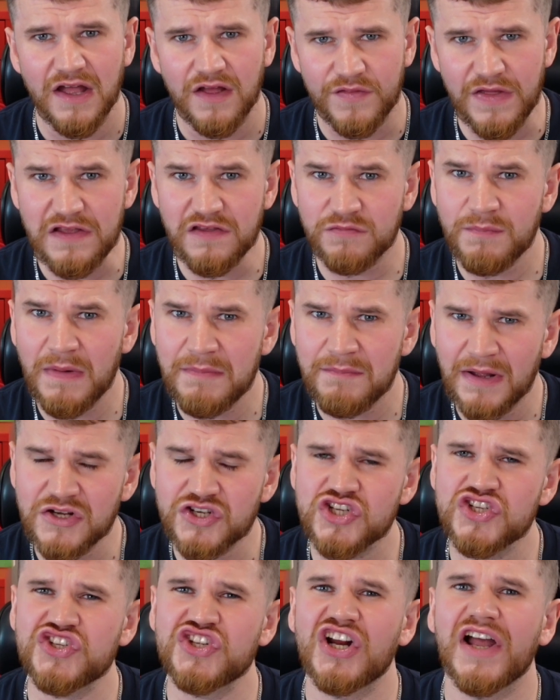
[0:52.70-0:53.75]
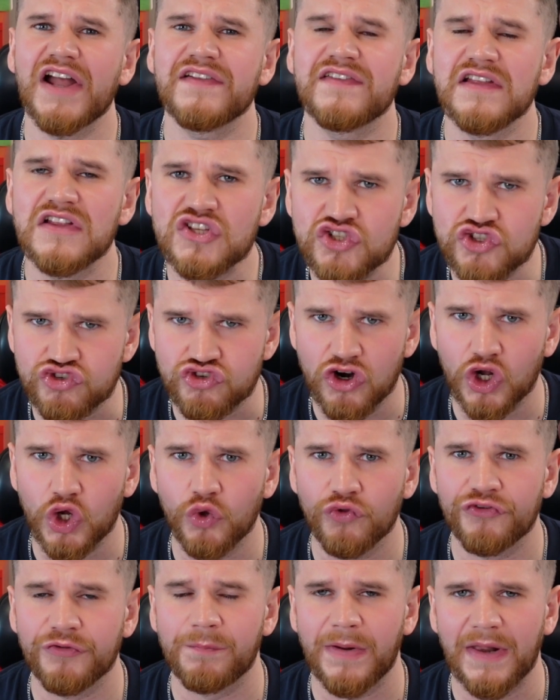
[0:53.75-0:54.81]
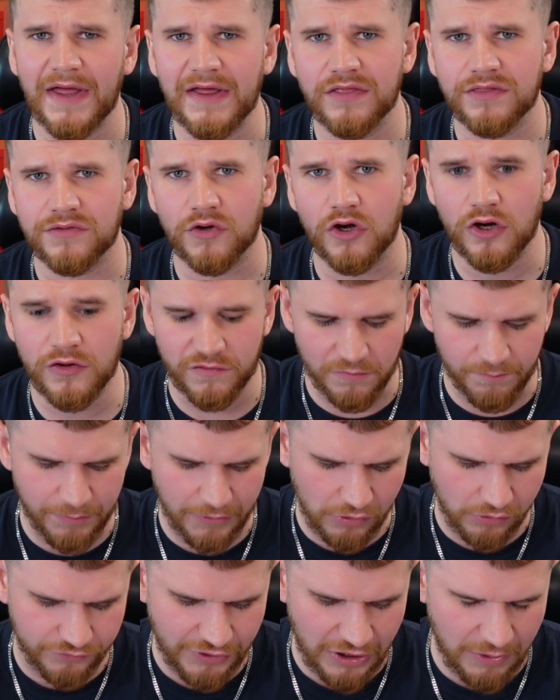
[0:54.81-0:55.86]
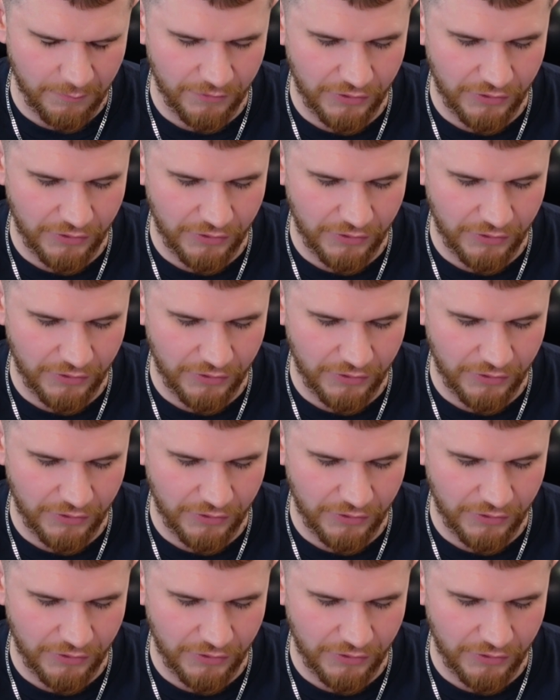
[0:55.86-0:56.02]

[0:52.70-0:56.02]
This meant Manchester United struggled to play through and to build up,